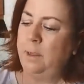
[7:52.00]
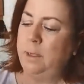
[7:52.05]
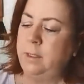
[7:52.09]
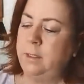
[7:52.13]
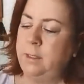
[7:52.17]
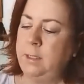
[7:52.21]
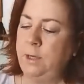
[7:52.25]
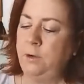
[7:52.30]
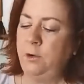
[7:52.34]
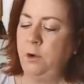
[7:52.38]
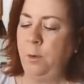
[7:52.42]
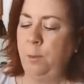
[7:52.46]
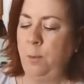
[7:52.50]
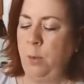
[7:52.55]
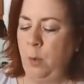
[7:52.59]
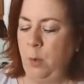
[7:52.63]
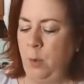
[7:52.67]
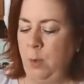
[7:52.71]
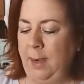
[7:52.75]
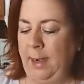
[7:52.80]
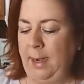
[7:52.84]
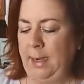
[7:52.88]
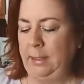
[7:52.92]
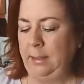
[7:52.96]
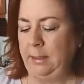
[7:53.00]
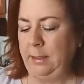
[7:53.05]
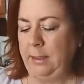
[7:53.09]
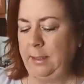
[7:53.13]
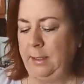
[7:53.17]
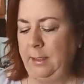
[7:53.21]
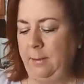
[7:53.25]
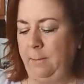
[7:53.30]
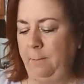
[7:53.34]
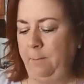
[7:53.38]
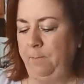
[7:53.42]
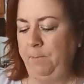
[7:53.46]
0
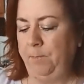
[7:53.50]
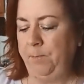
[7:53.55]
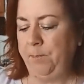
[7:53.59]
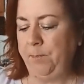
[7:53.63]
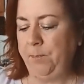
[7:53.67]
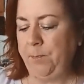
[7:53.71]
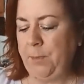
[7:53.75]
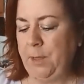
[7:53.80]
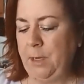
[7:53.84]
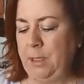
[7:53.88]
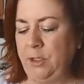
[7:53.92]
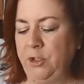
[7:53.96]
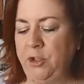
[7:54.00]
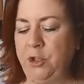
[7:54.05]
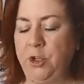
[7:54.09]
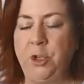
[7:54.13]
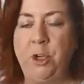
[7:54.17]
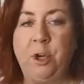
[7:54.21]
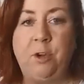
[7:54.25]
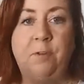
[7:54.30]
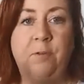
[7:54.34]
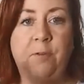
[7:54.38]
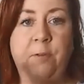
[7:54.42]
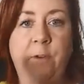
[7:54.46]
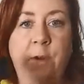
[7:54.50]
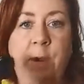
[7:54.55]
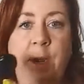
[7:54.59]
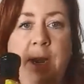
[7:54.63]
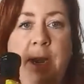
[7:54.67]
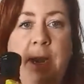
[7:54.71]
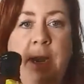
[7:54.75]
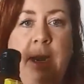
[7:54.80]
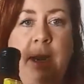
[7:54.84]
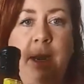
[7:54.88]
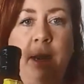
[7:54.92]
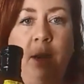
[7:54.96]
point
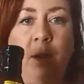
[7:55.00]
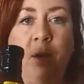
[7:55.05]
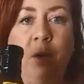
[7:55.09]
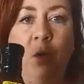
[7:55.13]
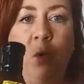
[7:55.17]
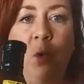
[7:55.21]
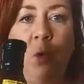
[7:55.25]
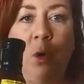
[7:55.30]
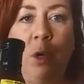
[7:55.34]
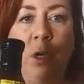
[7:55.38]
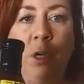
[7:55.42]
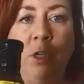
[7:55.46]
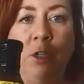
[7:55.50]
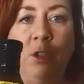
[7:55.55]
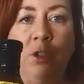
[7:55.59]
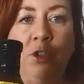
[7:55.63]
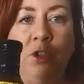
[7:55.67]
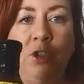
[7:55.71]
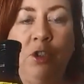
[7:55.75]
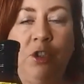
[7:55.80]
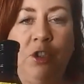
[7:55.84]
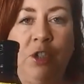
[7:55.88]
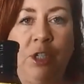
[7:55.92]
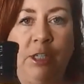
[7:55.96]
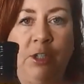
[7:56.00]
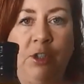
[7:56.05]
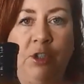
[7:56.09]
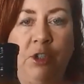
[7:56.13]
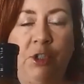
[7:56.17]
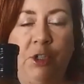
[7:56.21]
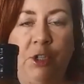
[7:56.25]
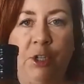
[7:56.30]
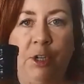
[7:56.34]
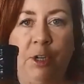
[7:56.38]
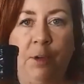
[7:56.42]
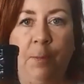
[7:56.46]
sugar-free orange
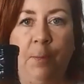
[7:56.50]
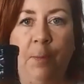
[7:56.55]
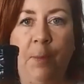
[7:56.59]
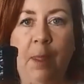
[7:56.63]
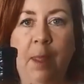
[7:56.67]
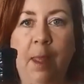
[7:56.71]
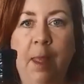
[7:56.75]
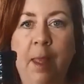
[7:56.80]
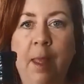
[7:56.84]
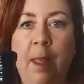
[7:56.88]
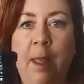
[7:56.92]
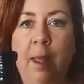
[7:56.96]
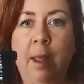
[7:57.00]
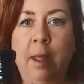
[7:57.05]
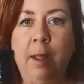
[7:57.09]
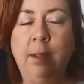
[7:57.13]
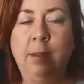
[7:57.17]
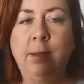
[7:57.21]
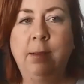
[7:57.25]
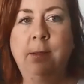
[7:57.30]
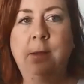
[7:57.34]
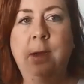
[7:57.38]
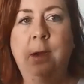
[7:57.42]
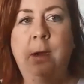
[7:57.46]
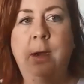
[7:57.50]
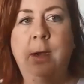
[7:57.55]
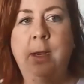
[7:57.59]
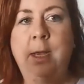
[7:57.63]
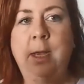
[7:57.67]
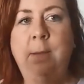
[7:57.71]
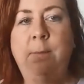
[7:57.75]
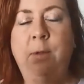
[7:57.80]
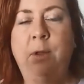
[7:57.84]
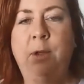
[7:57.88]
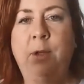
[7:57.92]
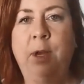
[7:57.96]
ginger. Sorry, I
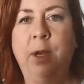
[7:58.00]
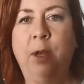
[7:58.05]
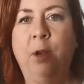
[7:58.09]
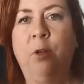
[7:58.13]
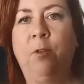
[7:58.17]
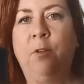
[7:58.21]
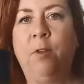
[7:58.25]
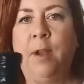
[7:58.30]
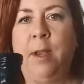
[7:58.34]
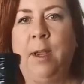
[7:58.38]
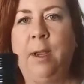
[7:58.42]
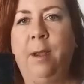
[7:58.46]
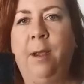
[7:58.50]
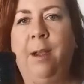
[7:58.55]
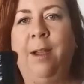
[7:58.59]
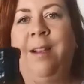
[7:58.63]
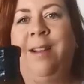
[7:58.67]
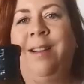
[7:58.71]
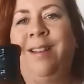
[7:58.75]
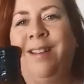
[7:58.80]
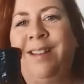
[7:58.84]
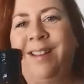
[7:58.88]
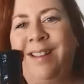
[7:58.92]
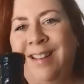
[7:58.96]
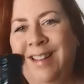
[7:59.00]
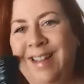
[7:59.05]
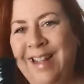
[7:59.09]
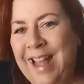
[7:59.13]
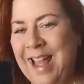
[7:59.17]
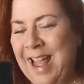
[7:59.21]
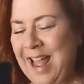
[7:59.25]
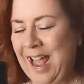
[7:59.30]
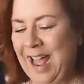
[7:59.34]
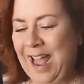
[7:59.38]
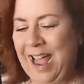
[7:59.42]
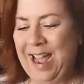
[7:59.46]
keep looking over here.
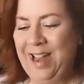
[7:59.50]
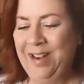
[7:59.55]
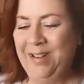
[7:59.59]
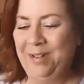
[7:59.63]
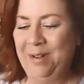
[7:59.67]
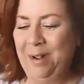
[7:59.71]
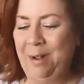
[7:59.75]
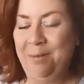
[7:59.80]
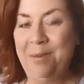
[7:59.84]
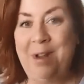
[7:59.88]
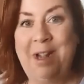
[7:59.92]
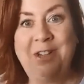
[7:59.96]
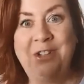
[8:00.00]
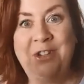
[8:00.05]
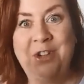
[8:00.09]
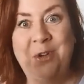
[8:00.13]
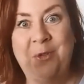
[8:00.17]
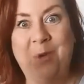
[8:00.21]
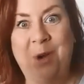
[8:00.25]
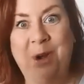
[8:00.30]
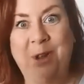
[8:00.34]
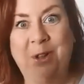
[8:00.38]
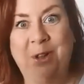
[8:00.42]
I'm not sure where